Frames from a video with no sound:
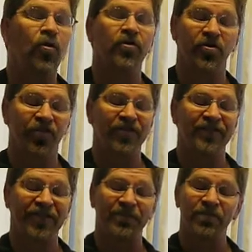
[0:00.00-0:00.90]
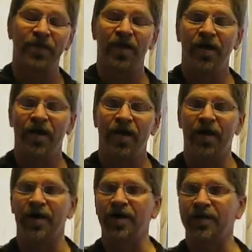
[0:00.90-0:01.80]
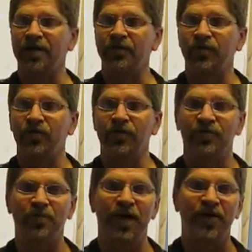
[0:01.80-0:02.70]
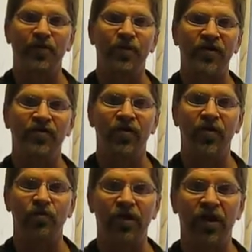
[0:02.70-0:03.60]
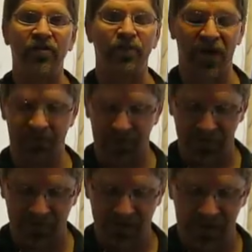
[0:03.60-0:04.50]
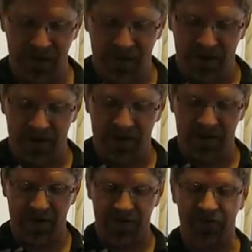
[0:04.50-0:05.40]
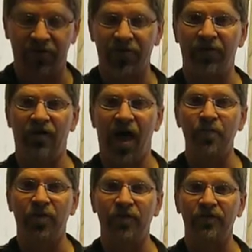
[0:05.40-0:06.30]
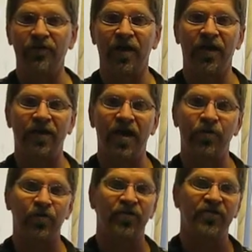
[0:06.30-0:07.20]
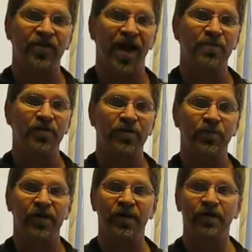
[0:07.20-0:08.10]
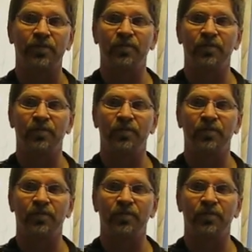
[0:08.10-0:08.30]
currency. If you're in Spain or Mexico, bring out the pesos. Galapagos and Ecuador just happen to be